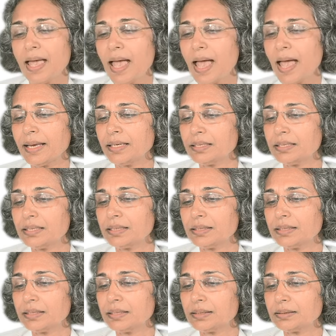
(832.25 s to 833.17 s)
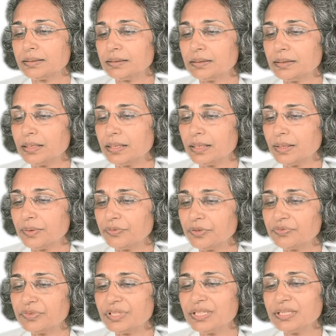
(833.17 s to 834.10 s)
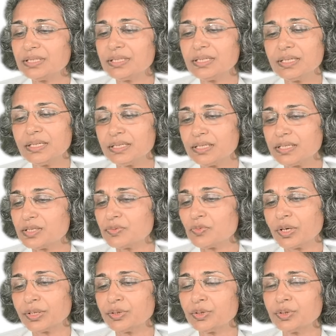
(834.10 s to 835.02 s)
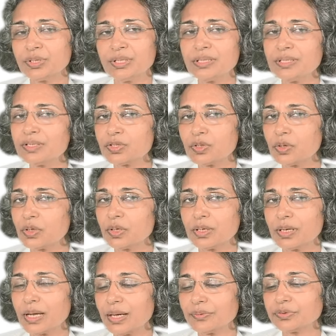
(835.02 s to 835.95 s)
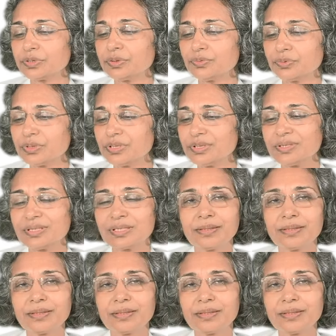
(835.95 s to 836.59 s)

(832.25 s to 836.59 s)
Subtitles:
And the 15th day, it is 120. It's all after food.